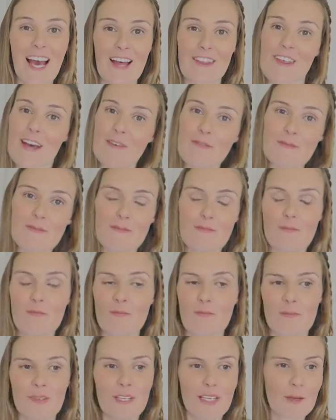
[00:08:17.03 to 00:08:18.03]
yeah that
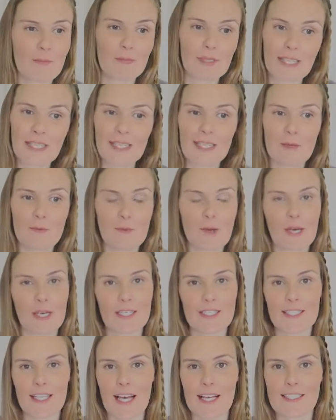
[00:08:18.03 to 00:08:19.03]
completely
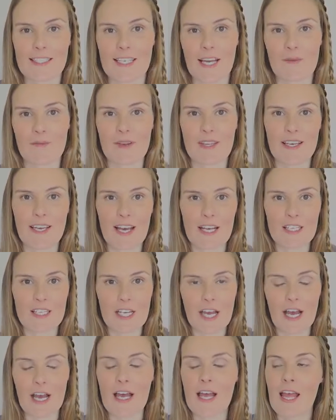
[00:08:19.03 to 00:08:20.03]
worked last time with
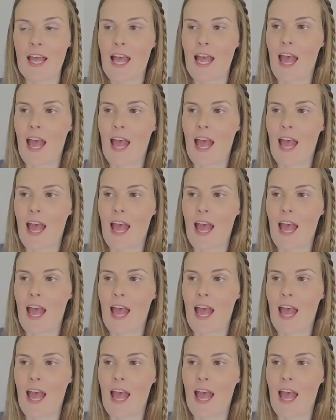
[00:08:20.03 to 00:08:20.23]
kasha